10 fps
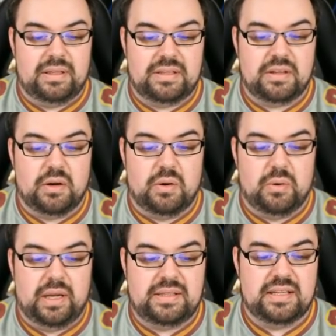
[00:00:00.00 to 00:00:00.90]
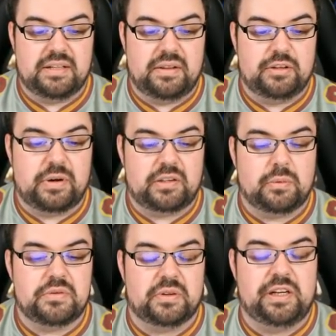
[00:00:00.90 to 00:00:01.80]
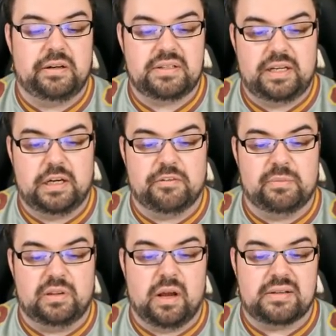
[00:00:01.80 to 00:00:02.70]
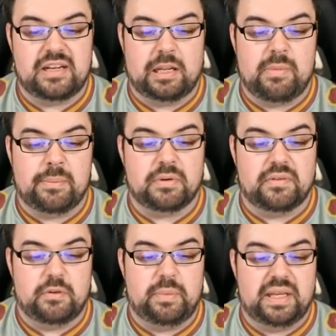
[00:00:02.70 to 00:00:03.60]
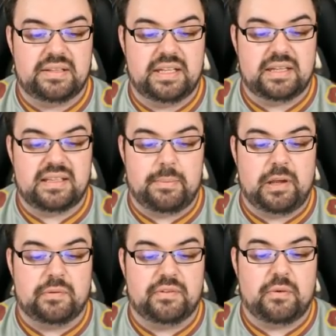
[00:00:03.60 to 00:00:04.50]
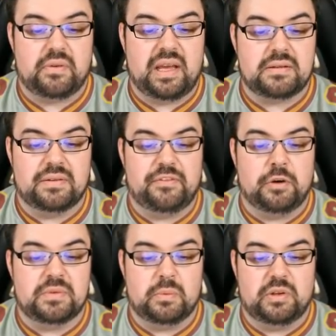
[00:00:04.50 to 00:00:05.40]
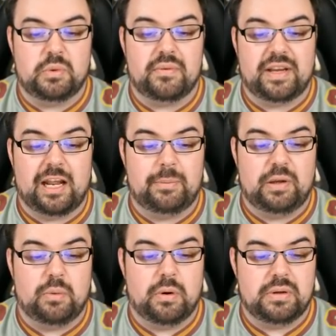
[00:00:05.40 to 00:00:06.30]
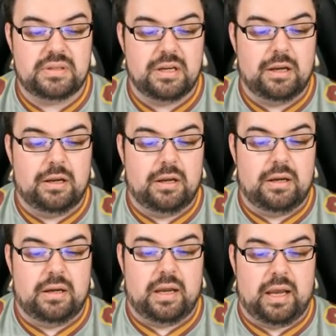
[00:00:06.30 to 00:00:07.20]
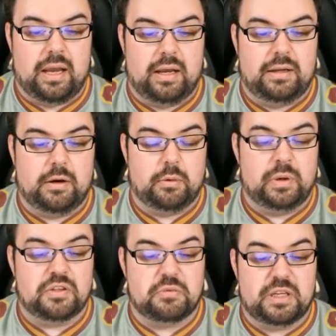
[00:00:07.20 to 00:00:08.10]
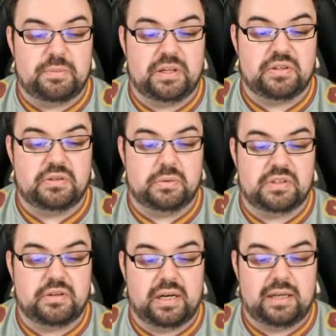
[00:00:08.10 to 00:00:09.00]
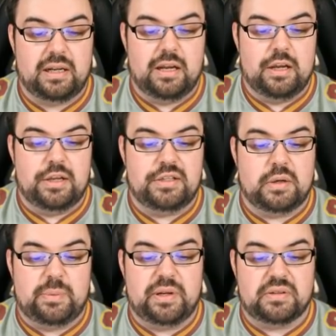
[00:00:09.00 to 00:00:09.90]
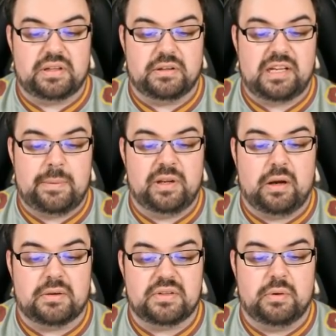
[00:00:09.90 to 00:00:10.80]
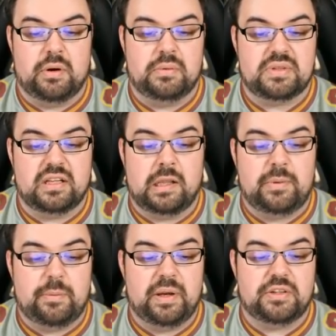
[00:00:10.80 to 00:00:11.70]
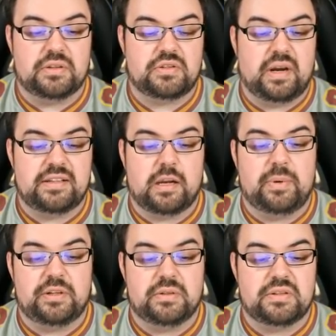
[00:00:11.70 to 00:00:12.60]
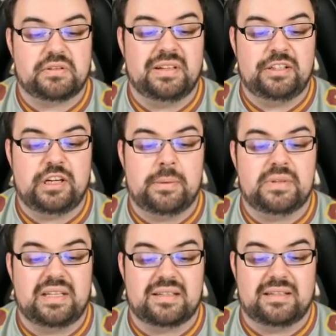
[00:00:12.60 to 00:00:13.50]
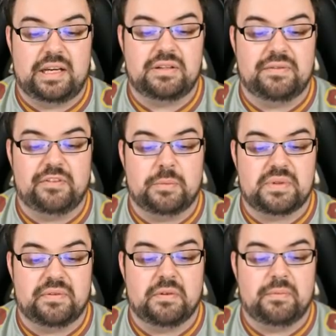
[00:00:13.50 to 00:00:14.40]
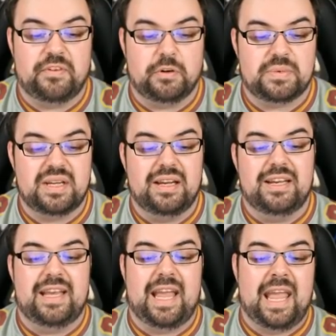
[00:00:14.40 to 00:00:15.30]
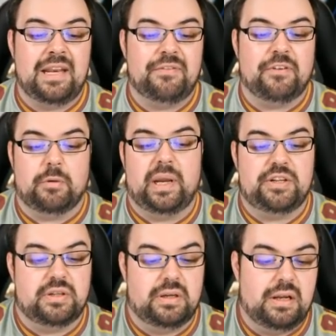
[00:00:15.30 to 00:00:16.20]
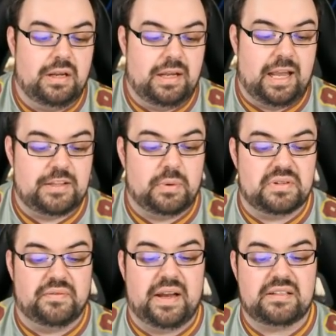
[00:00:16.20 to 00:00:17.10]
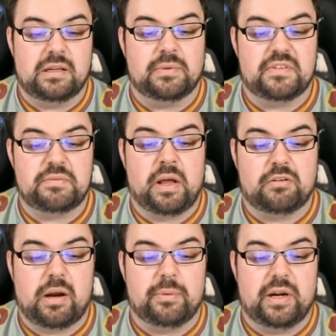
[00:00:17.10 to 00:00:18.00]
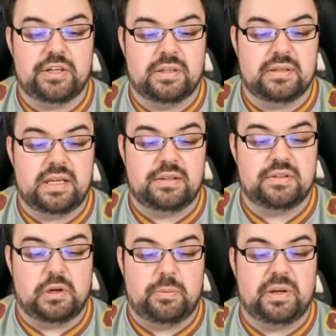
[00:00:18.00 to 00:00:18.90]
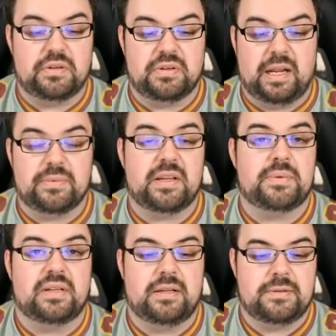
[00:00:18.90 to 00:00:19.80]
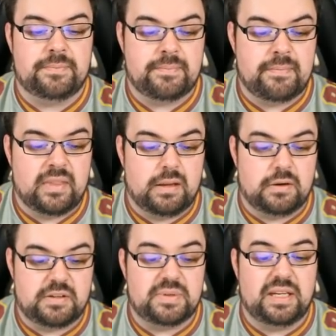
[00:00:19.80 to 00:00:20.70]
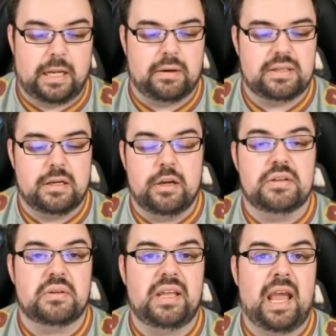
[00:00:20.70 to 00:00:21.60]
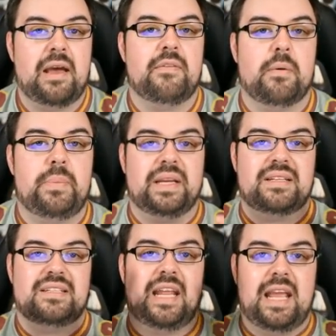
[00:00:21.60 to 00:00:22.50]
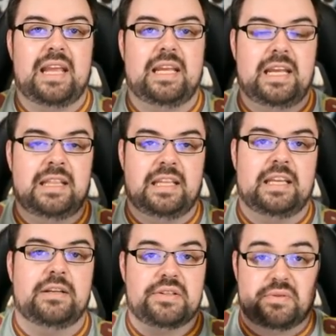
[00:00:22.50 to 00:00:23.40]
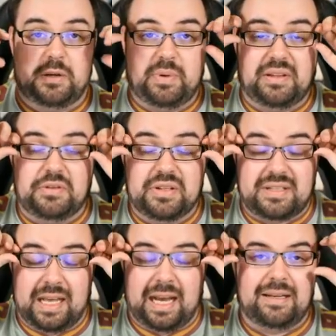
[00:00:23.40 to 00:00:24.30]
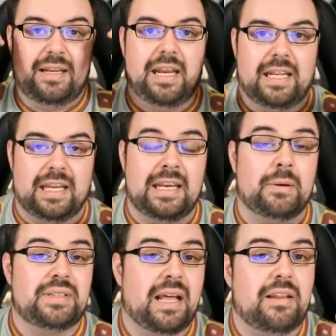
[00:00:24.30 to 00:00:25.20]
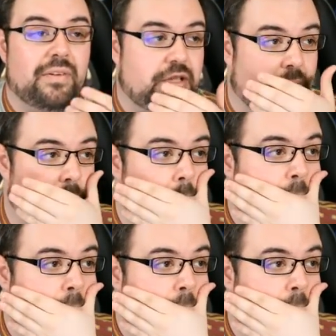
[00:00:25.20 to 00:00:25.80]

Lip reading: So it says here, the direct words were curious to hear from a longstanding member of the Big Six that made over 4,000 films and won 12 Academy Awards, or winners for Best Picture to its credit. Sony Pictures Entertainment also owns Columbia Pictures, TriStar Pictures, Screen Gems, Destination Films, Affirm Films, and Funimation, as well as a vast number of smaller operations and Sony Picture name subsidies or subsidiaries. So they have a big stay in the industry, but they're just not hitting it. Now, television